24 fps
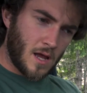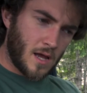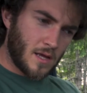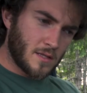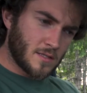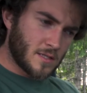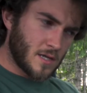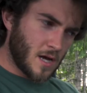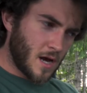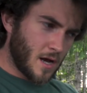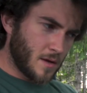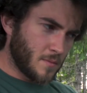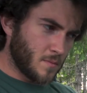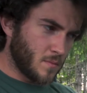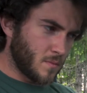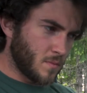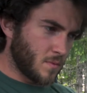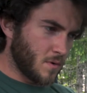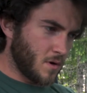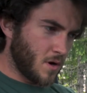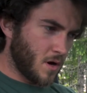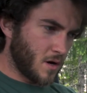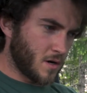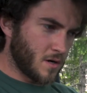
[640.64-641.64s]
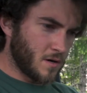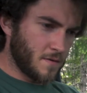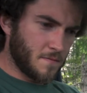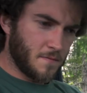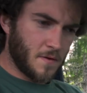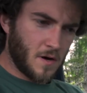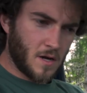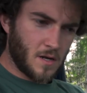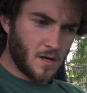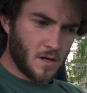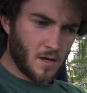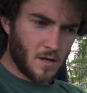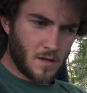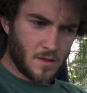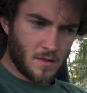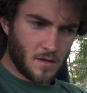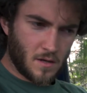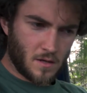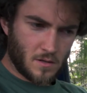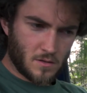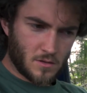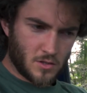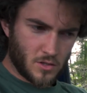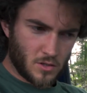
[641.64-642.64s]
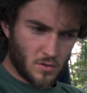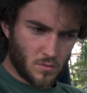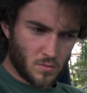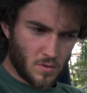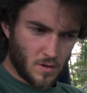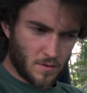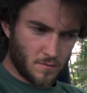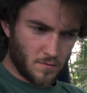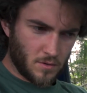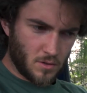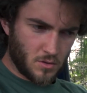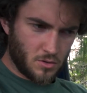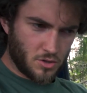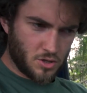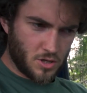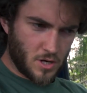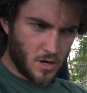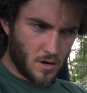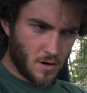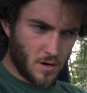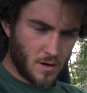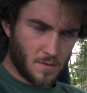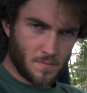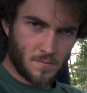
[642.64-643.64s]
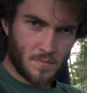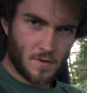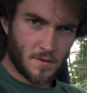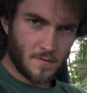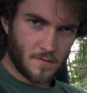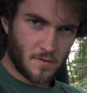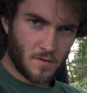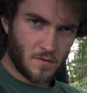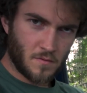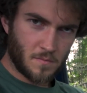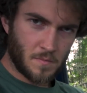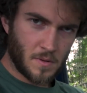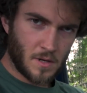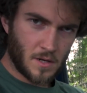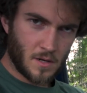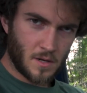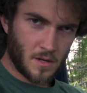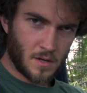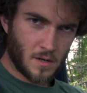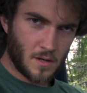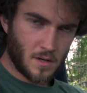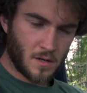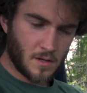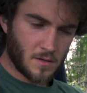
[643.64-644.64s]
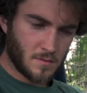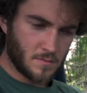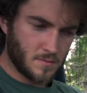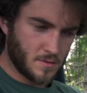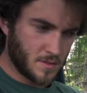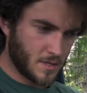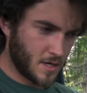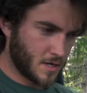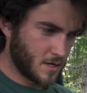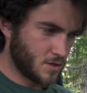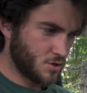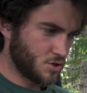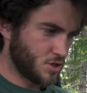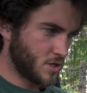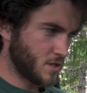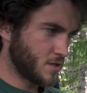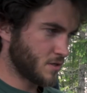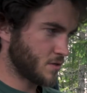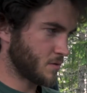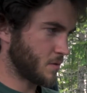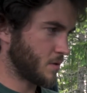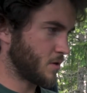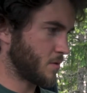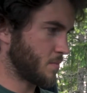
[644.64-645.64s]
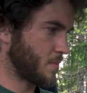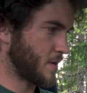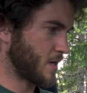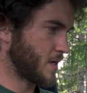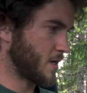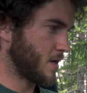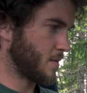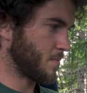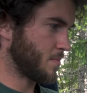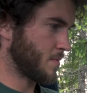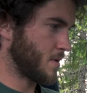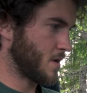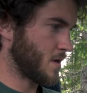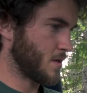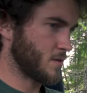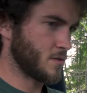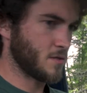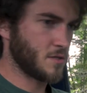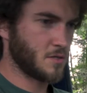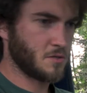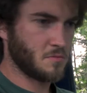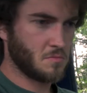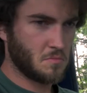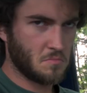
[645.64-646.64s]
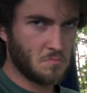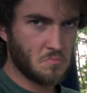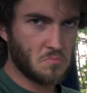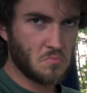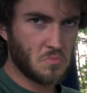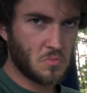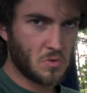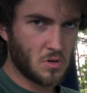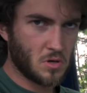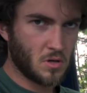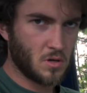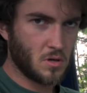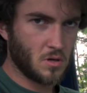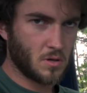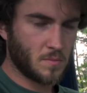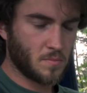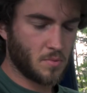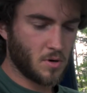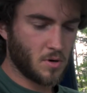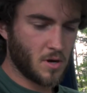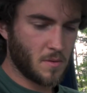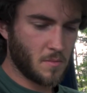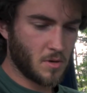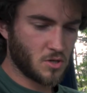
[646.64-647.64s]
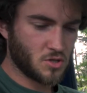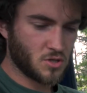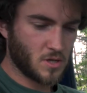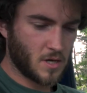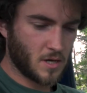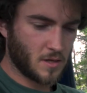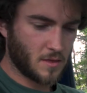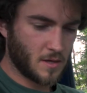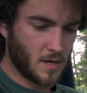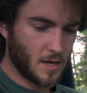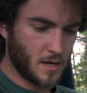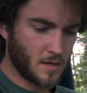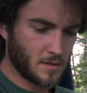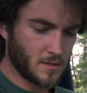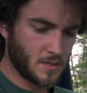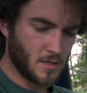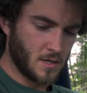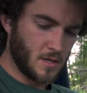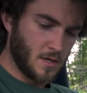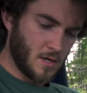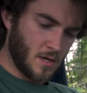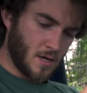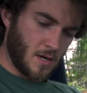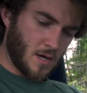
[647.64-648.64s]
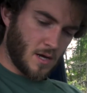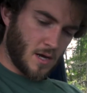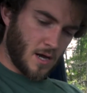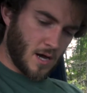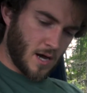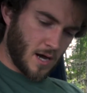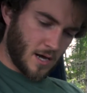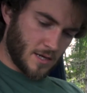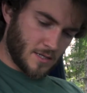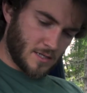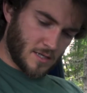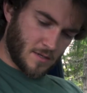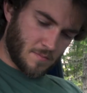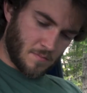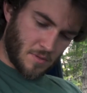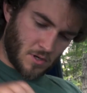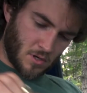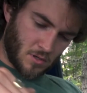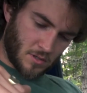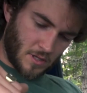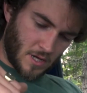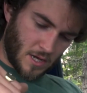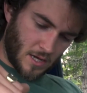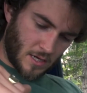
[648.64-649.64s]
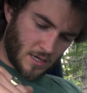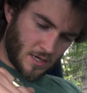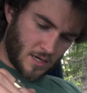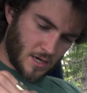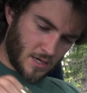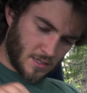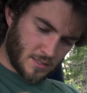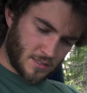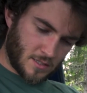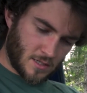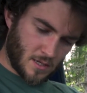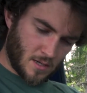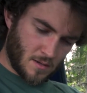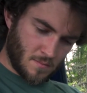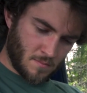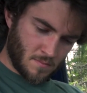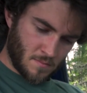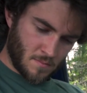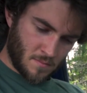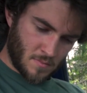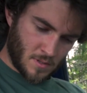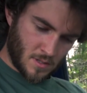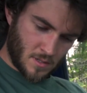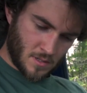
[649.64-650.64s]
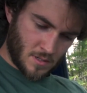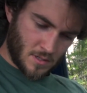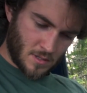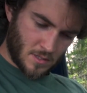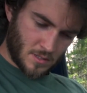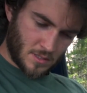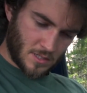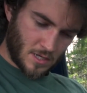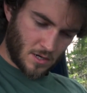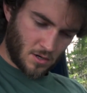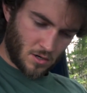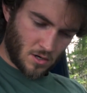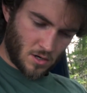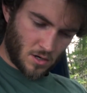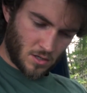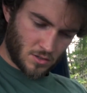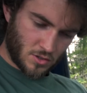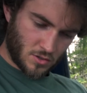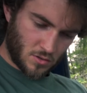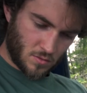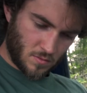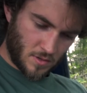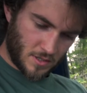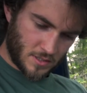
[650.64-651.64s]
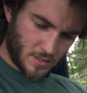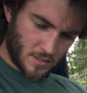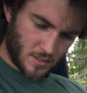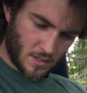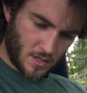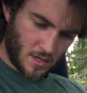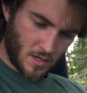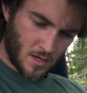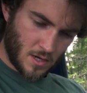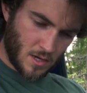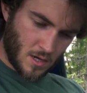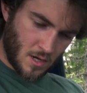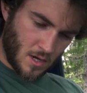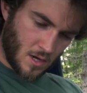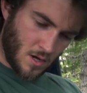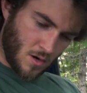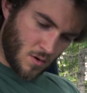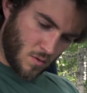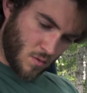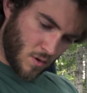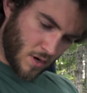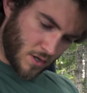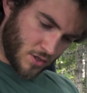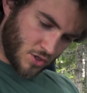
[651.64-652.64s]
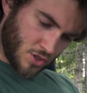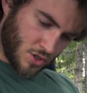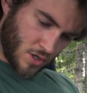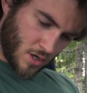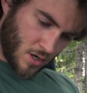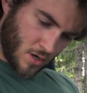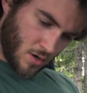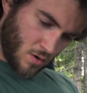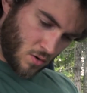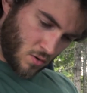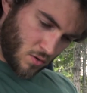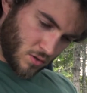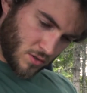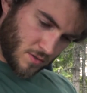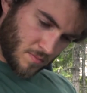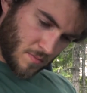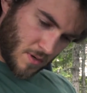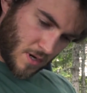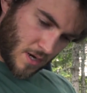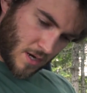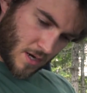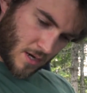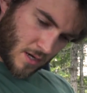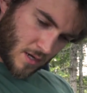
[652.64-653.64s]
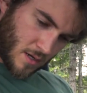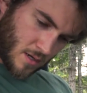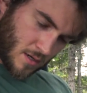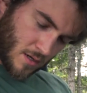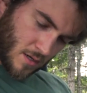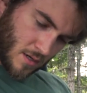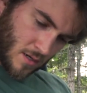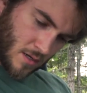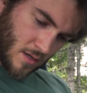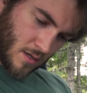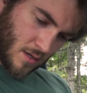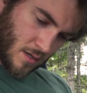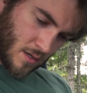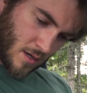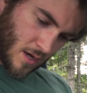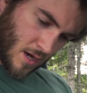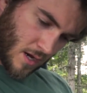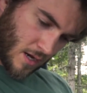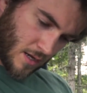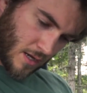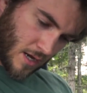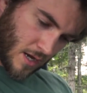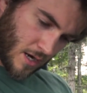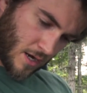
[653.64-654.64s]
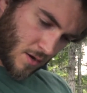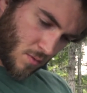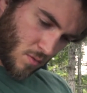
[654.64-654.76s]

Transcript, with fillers: Inside, you're not going to find anything too revolutionary. If you've been in a second gen Toyota pickup, it's going to look pretty much like that. I did build a custom center console recently, which uh, holds my uh, Yeti